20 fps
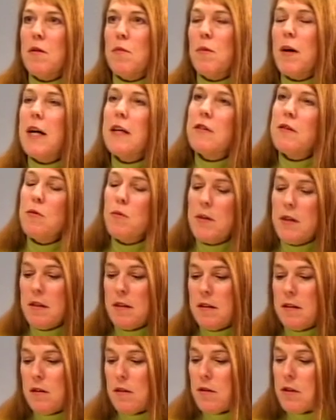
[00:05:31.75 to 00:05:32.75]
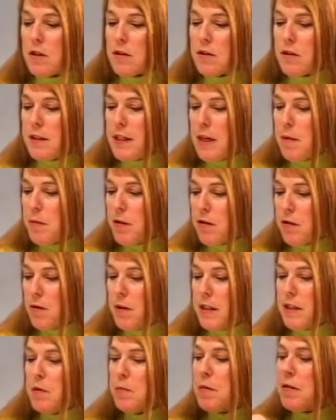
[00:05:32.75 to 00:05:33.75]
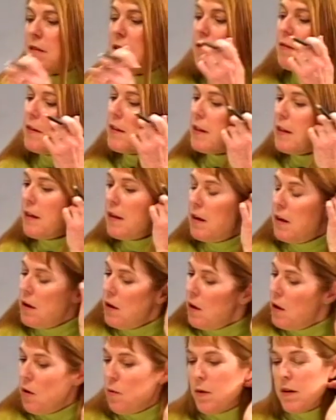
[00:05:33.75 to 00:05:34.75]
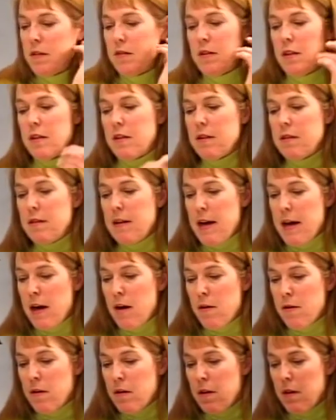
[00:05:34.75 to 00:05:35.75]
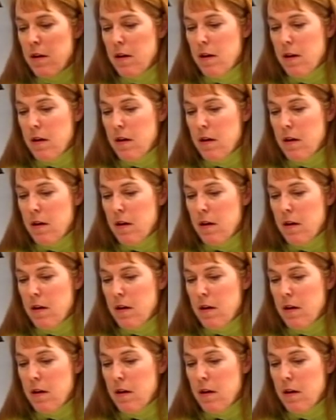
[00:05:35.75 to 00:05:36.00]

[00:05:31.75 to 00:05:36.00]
Well, actually, one of her statements quite specifically was that the town,